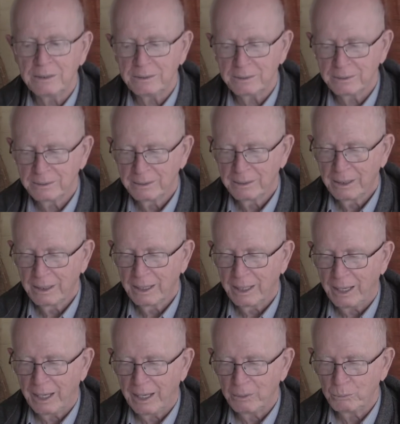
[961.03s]
and would
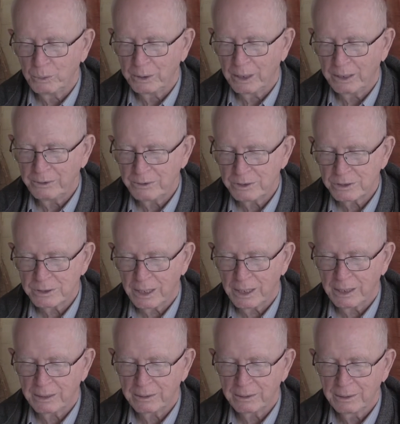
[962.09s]
understand
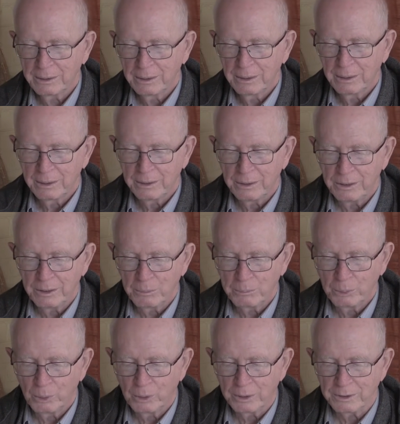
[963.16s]
the
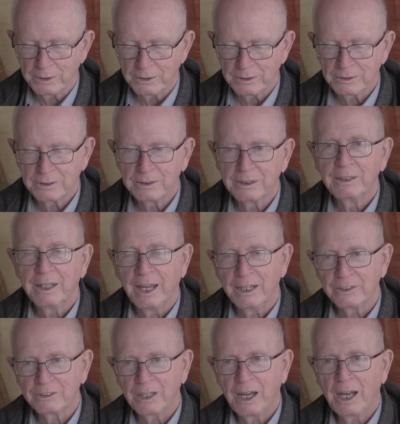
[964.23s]
importance, as I
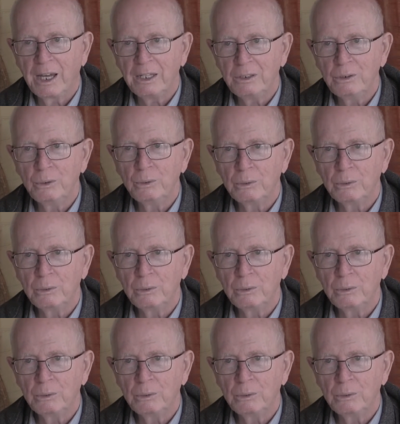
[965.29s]
do now.